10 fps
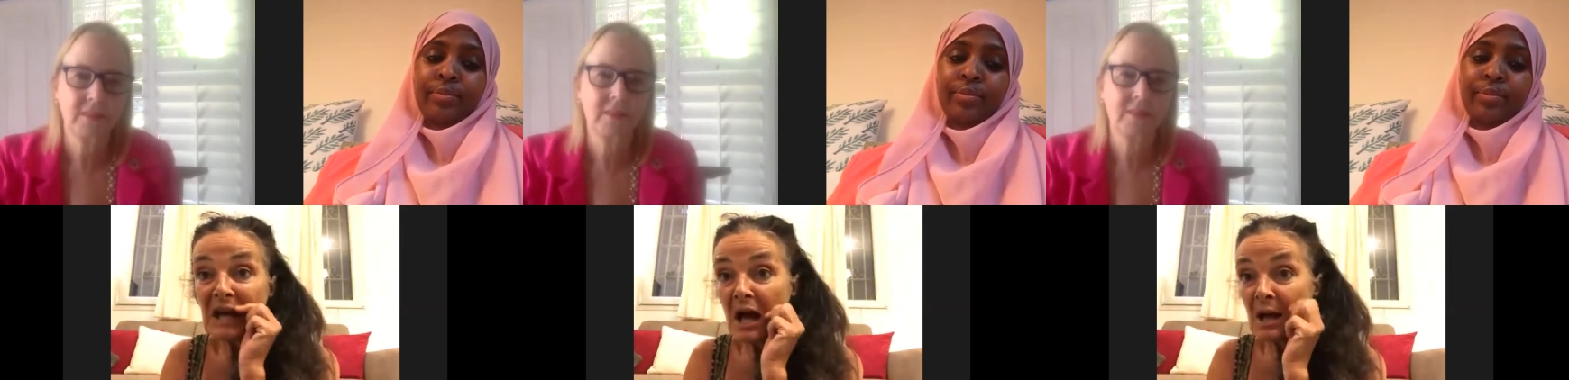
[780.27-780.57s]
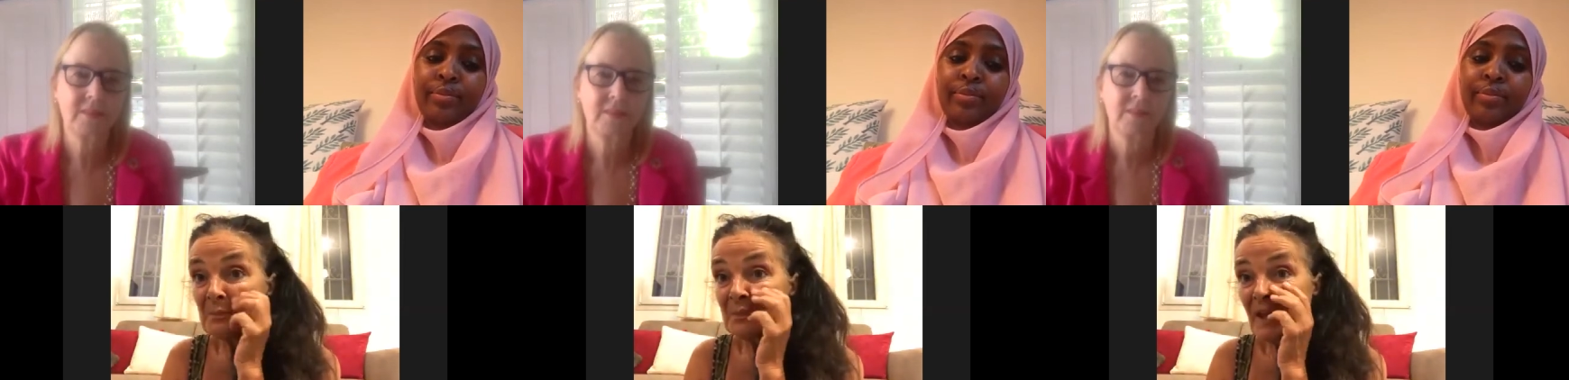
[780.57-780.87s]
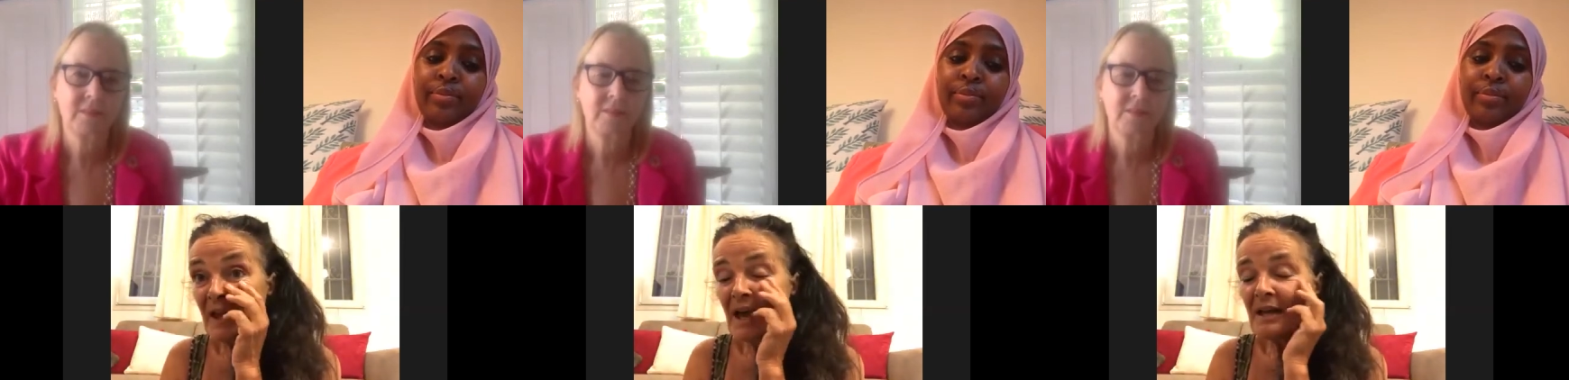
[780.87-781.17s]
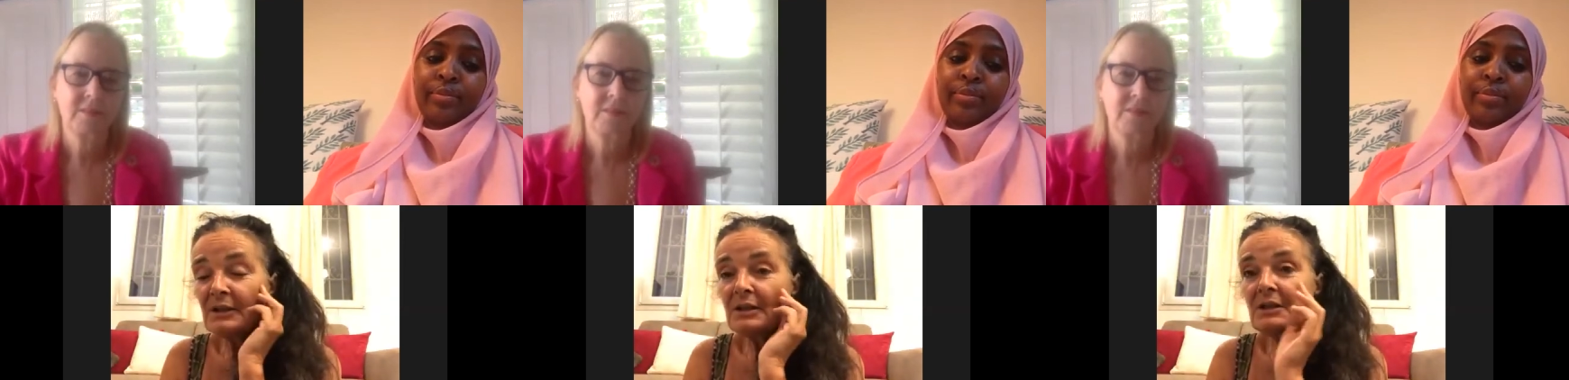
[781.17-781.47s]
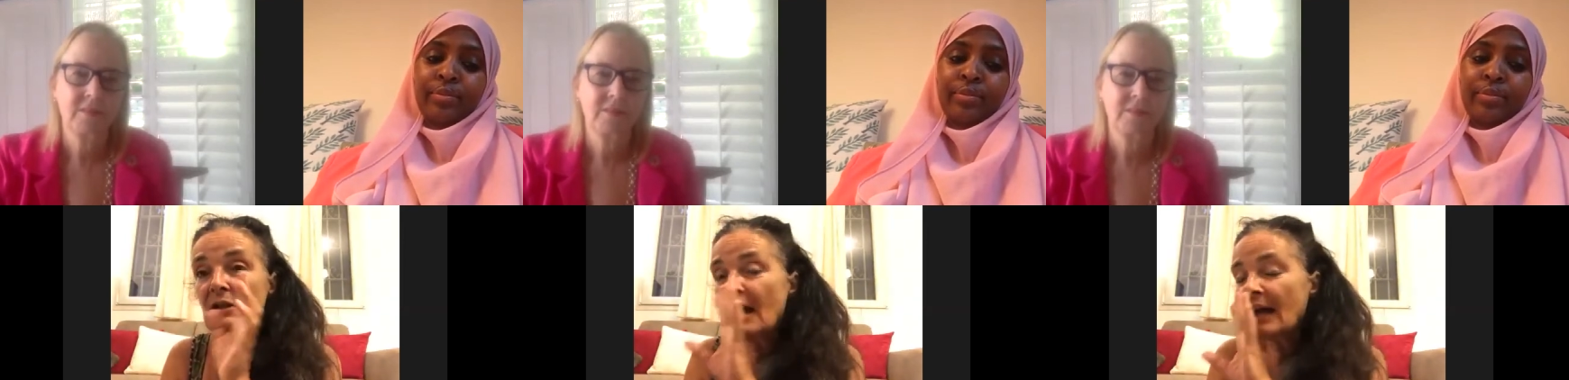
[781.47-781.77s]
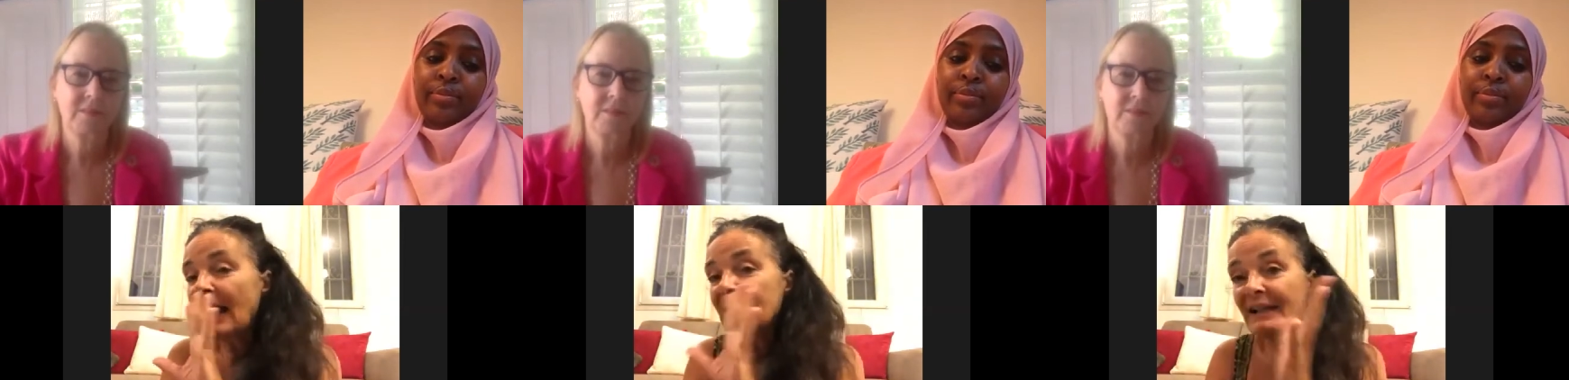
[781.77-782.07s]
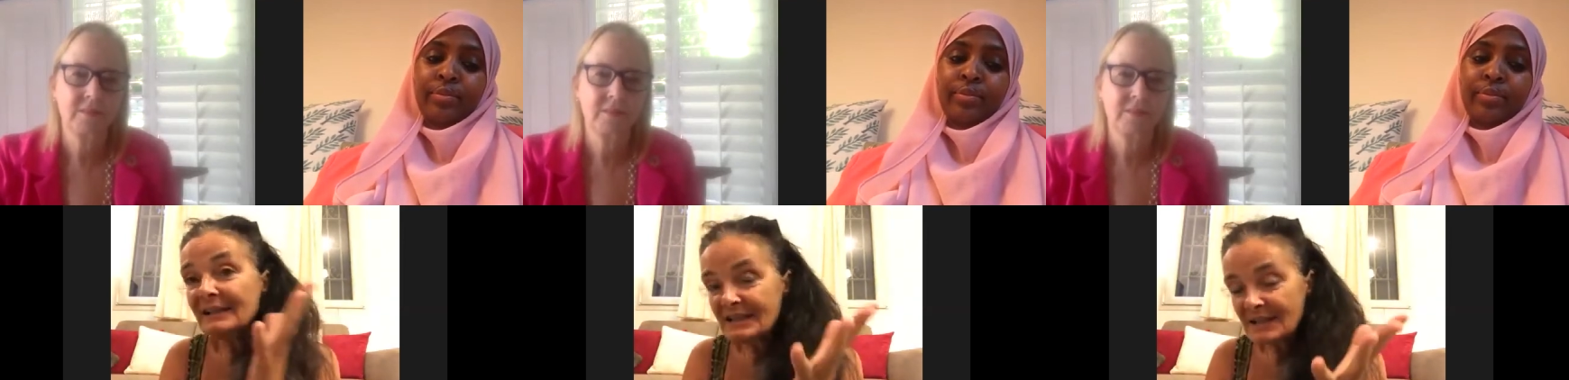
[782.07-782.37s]
Speaker 1: um, and
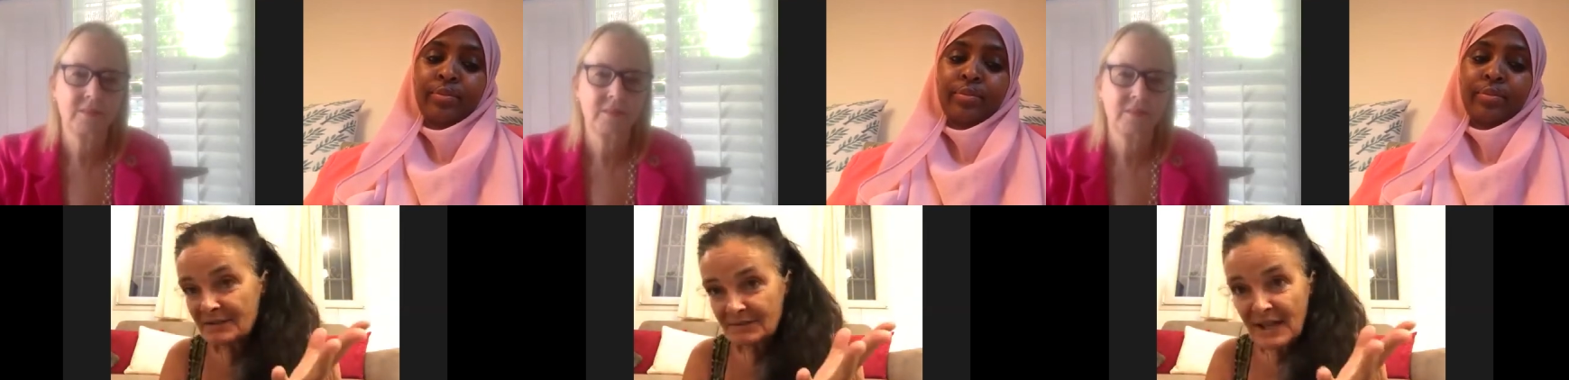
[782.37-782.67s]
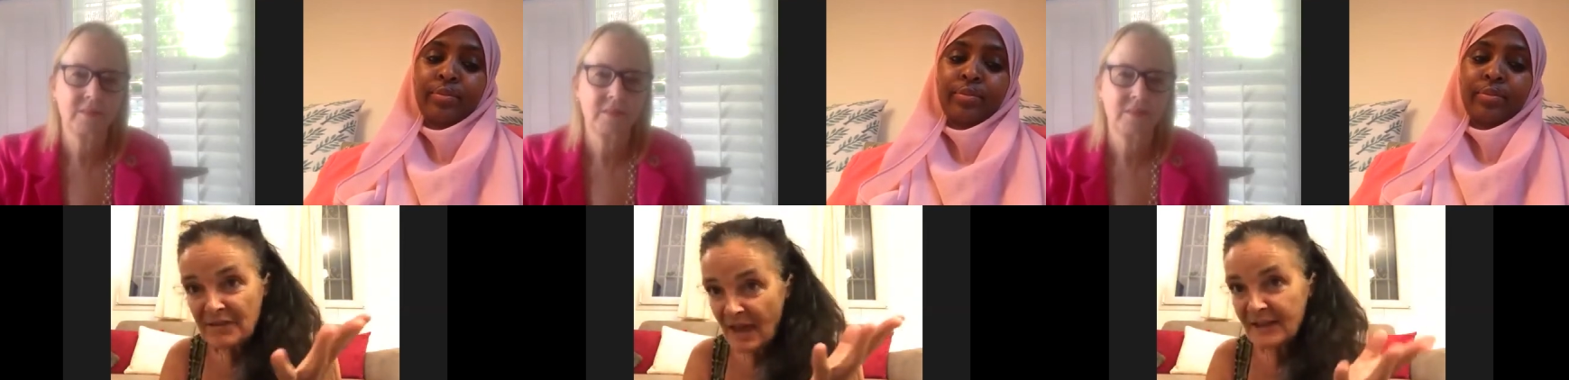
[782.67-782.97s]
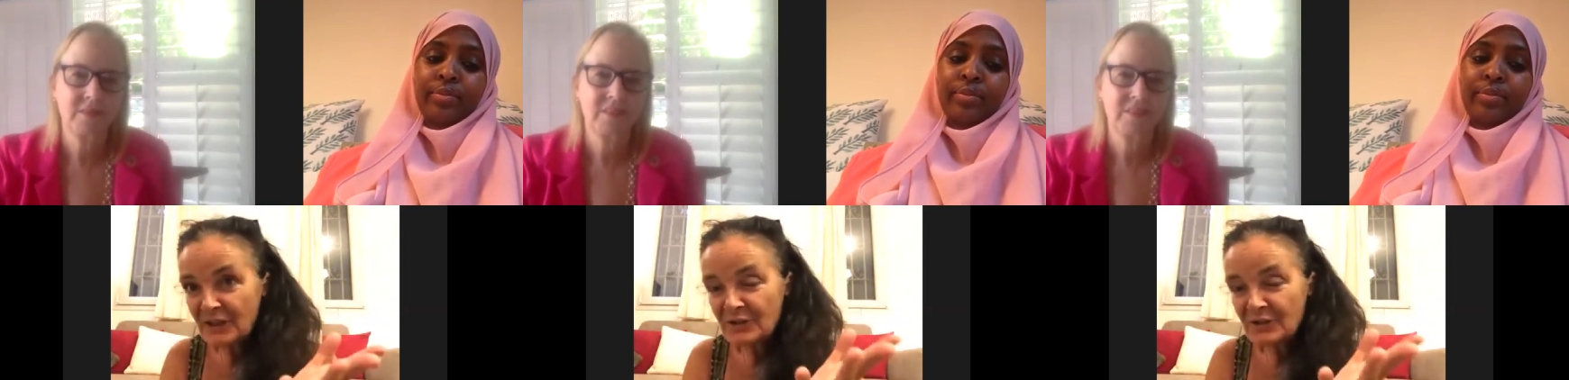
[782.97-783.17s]
I need to say thank you,